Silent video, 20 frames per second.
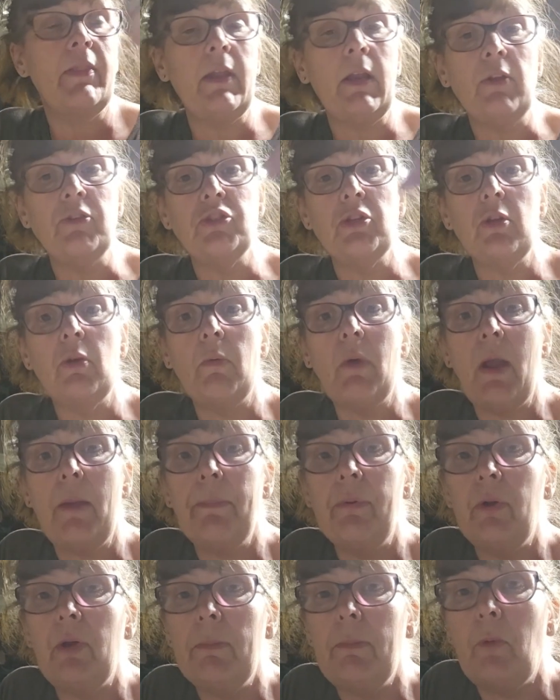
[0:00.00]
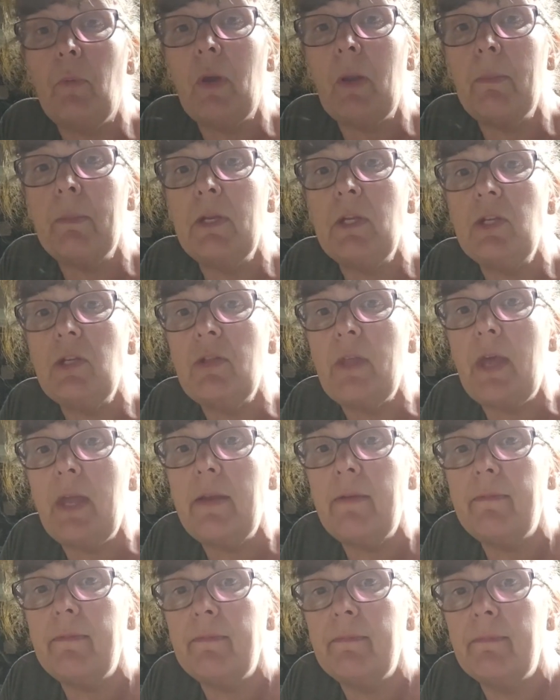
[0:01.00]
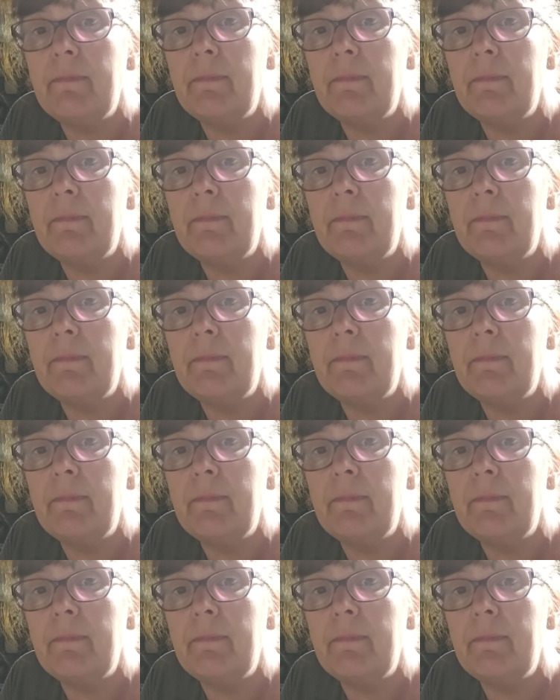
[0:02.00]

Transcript: and then I'll show you where I put them and what I'm going to do then.